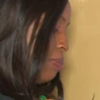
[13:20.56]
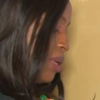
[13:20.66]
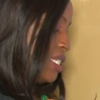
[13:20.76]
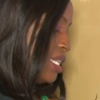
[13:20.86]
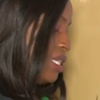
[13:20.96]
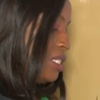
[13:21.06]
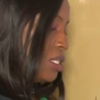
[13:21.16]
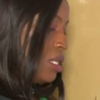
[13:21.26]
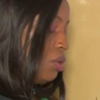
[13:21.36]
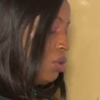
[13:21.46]
percentage,
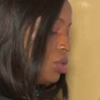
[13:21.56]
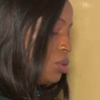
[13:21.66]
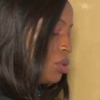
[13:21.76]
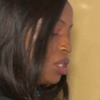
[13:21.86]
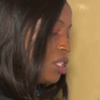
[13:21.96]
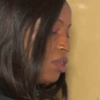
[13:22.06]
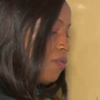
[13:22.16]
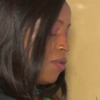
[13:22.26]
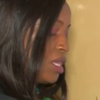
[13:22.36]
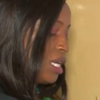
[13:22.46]
is equal to
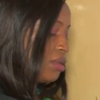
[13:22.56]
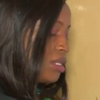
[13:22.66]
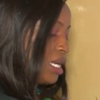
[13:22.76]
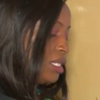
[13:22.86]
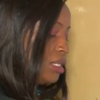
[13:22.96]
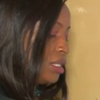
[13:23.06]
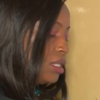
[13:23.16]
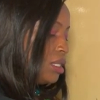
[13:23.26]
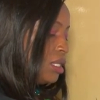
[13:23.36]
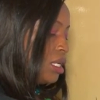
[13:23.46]
64,000
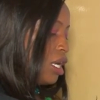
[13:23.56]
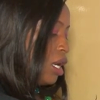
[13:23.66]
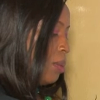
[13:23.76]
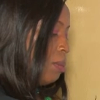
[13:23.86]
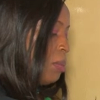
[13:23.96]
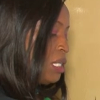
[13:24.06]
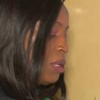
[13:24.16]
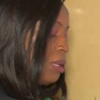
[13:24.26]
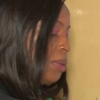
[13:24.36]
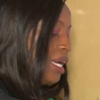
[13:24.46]

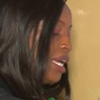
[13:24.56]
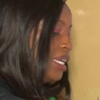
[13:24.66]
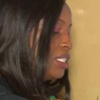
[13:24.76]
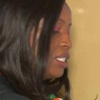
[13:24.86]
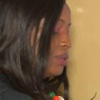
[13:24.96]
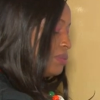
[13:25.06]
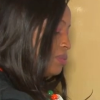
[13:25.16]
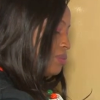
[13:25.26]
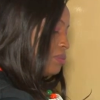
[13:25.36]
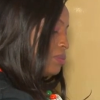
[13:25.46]
multiplied by
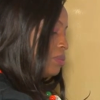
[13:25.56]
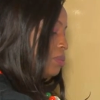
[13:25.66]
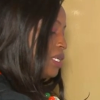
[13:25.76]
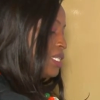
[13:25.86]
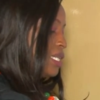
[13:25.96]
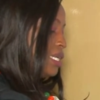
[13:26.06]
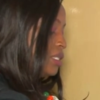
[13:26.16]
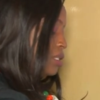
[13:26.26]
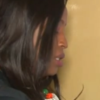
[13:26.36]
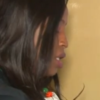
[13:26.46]

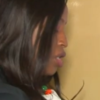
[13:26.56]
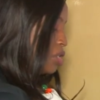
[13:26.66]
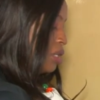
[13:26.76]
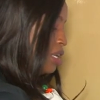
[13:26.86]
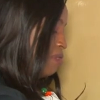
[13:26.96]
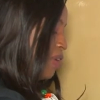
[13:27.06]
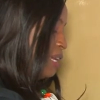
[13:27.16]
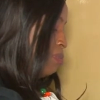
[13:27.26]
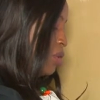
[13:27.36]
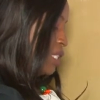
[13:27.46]
80%. So you
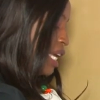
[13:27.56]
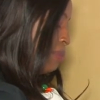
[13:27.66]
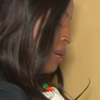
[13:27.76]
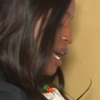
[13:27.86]
divide both sides by